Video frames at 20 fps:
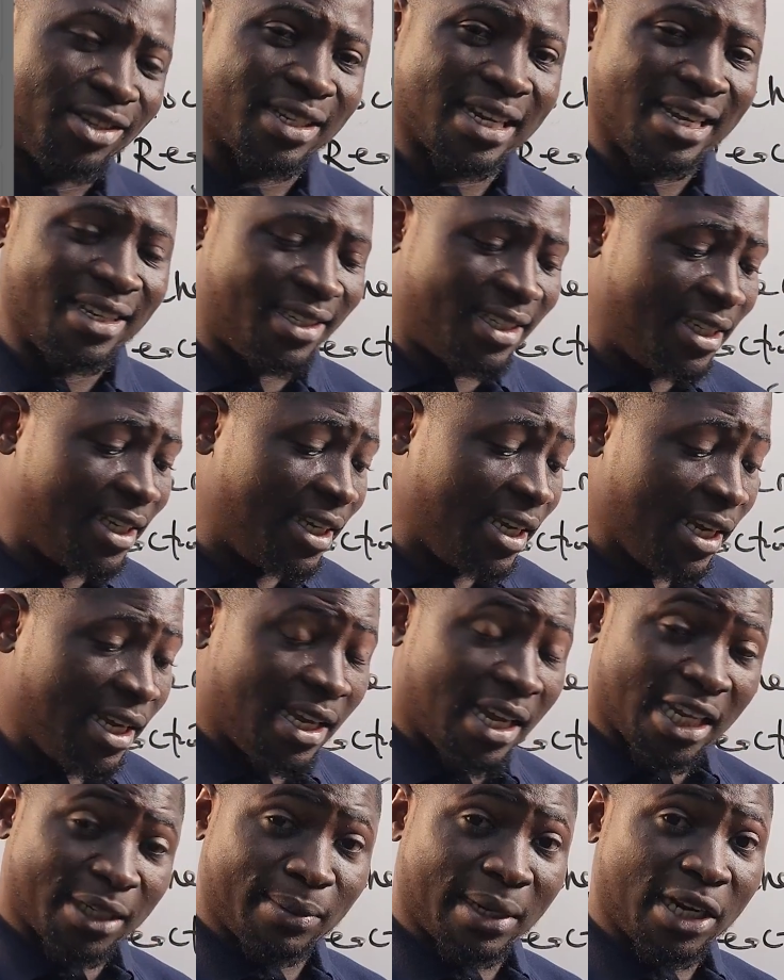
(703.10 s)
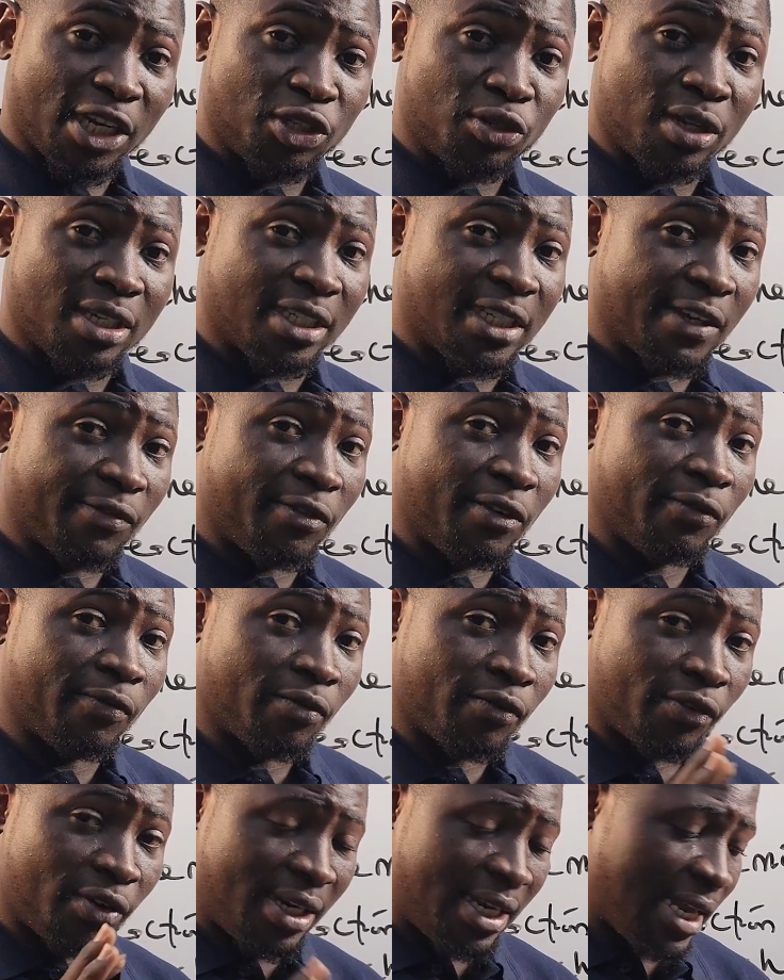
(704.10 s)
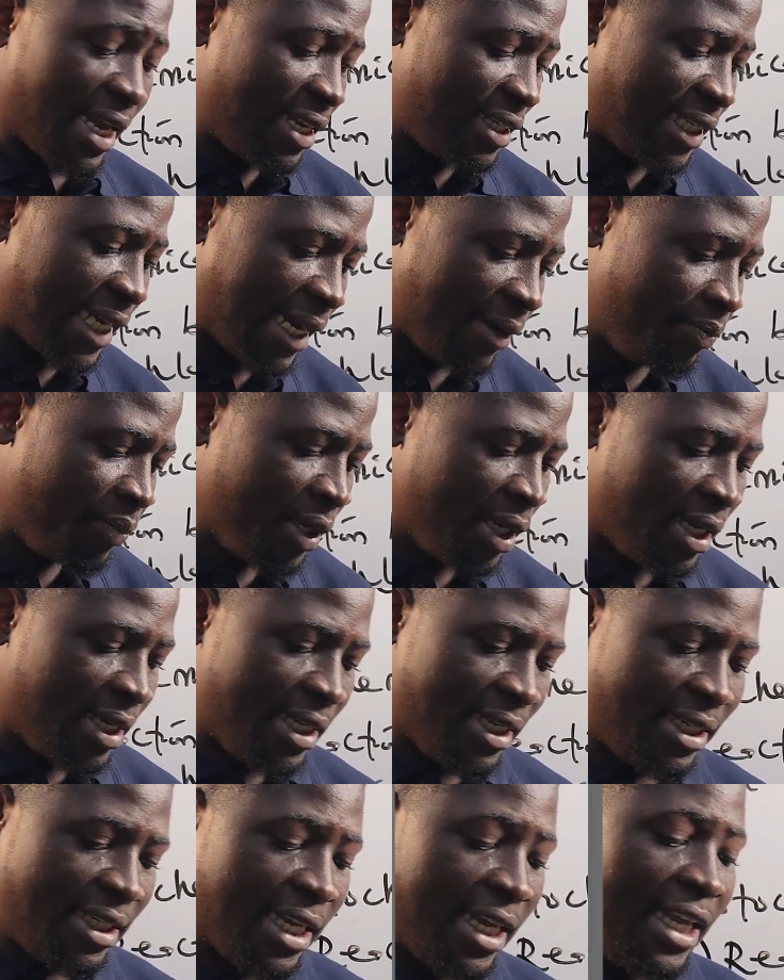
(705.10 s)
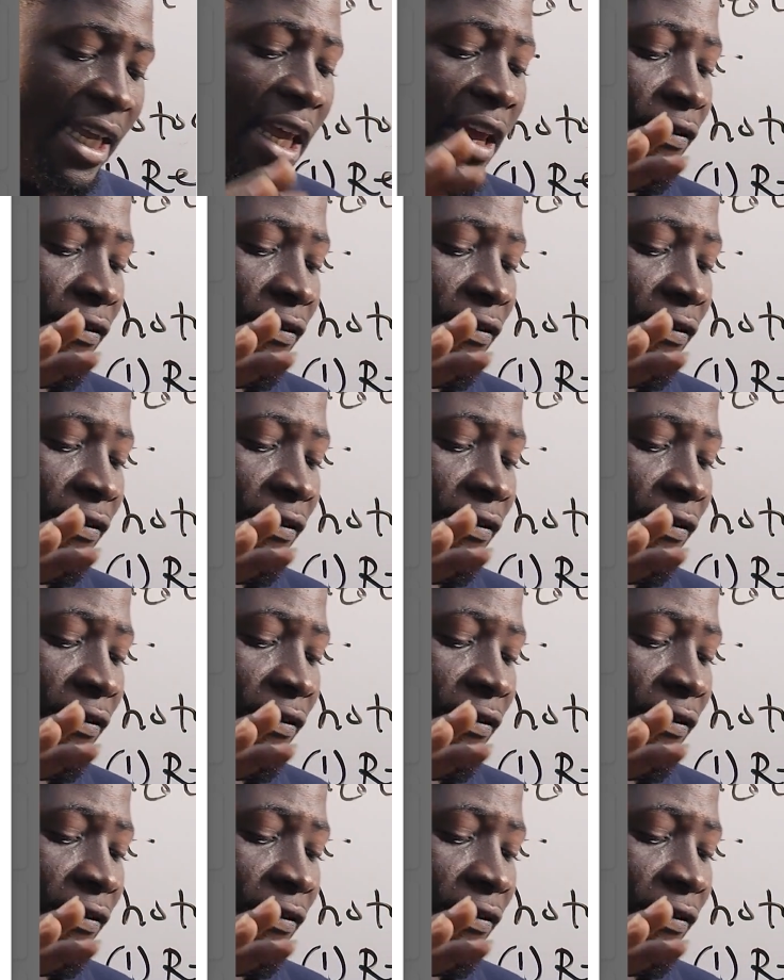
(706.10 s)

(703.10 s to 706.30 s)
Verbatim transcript: As you can see, explanation is given for the answer. They say